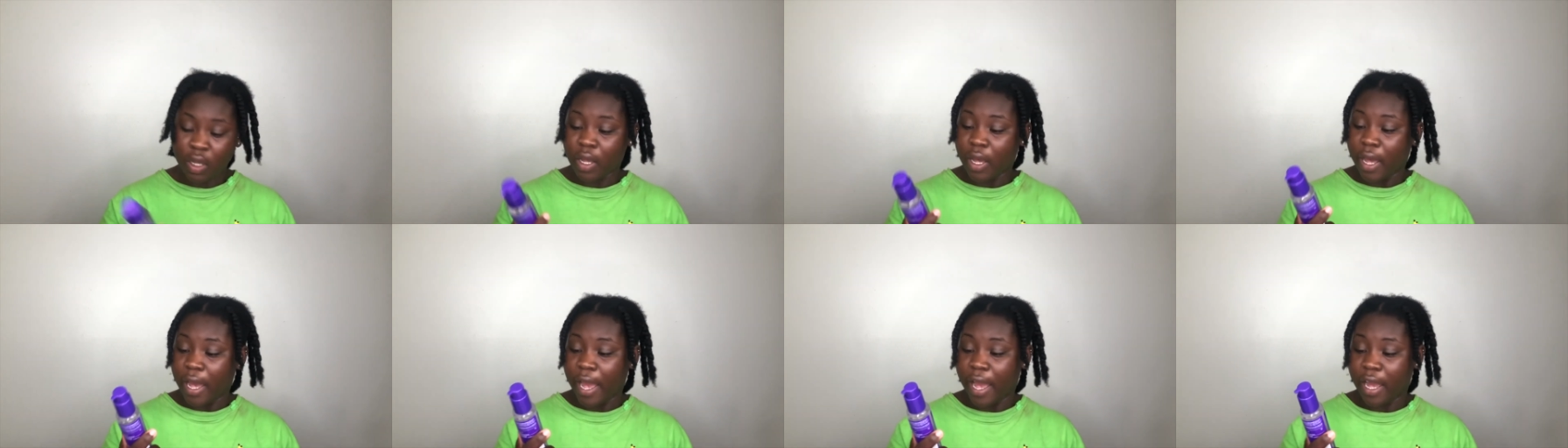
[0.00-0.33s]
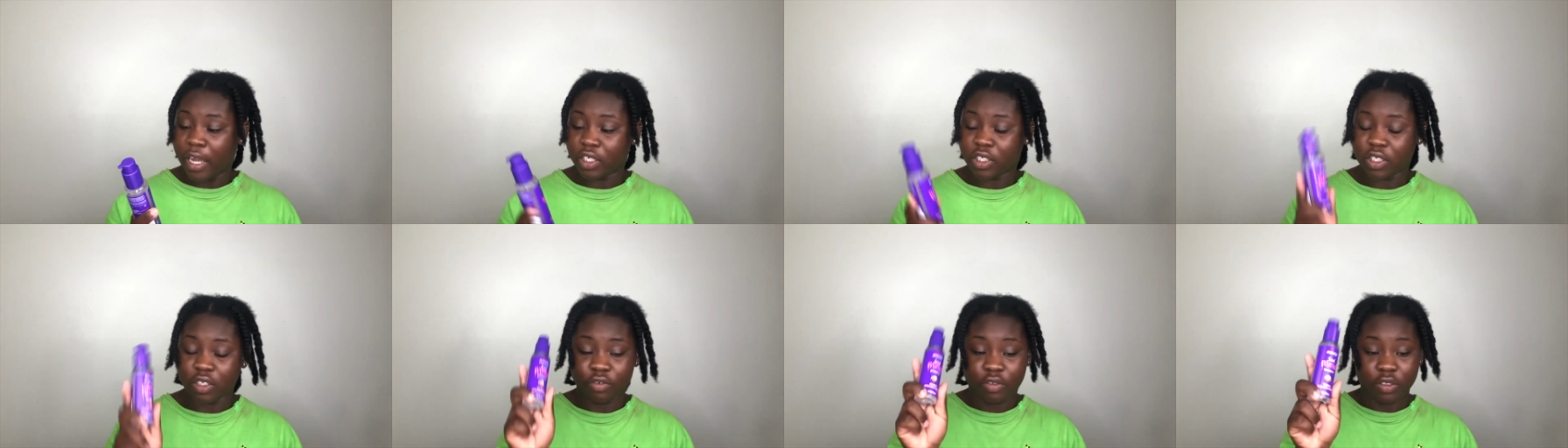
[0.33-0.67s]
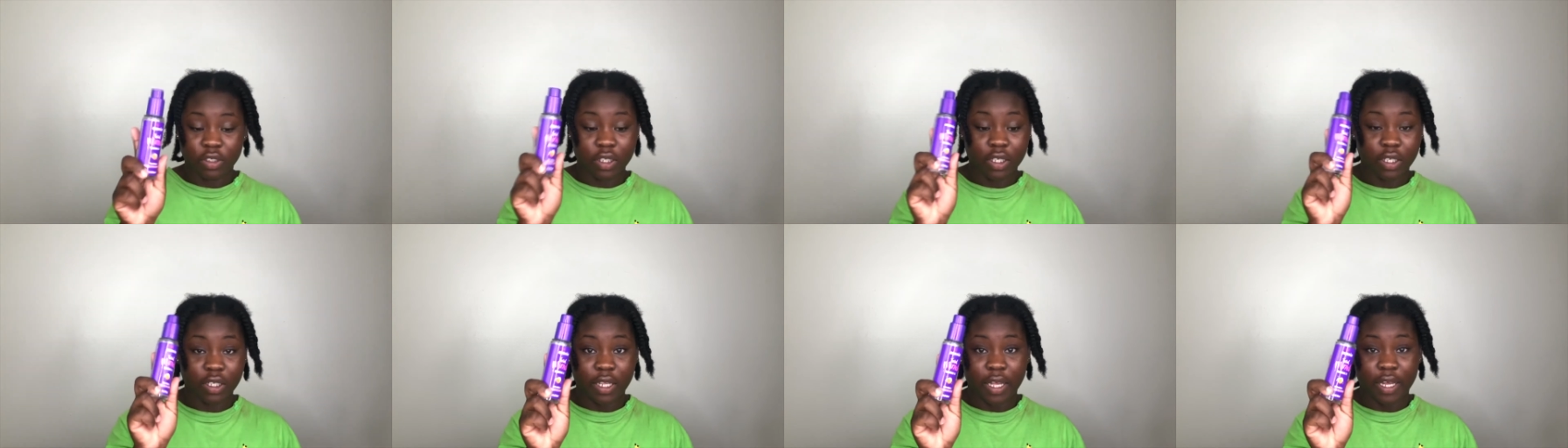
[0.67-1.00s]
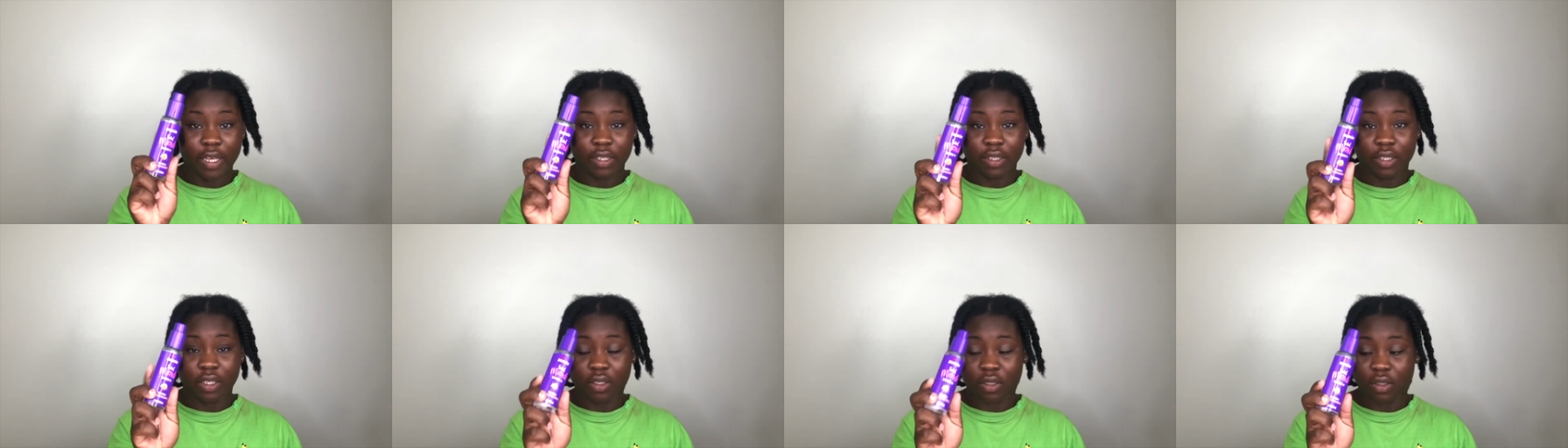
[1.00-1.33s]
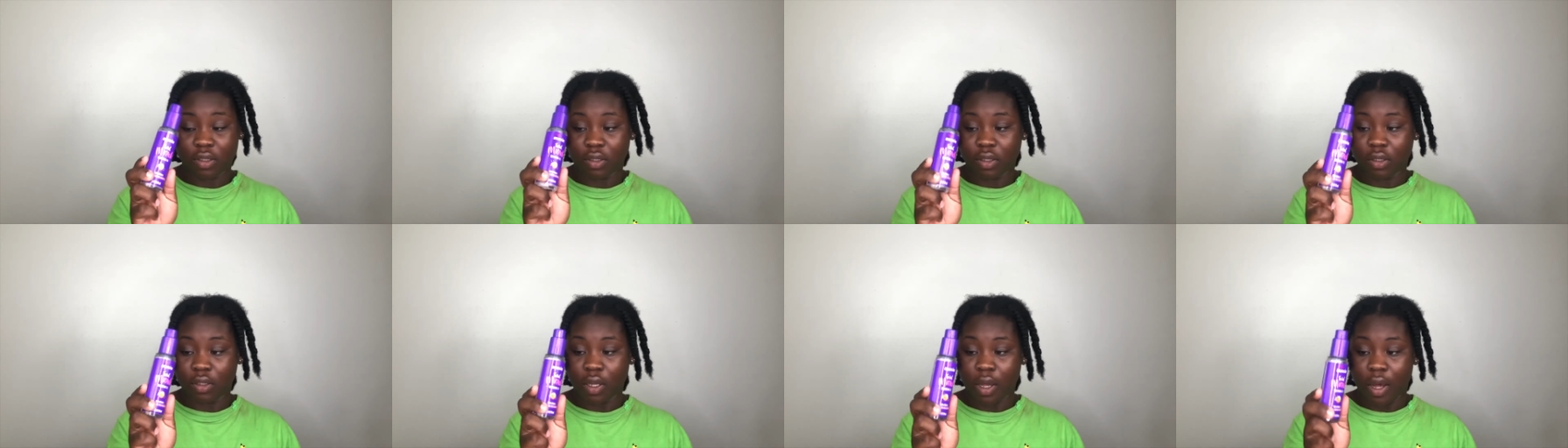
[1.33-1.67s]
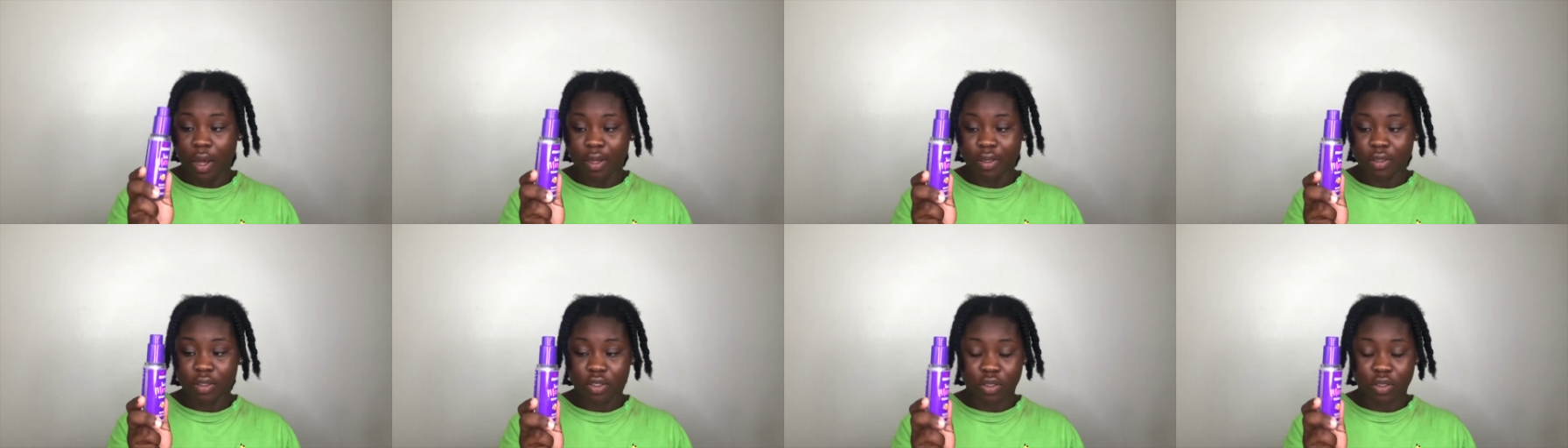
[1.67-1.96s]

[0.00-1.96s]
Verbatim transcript: I actually really like this a lot.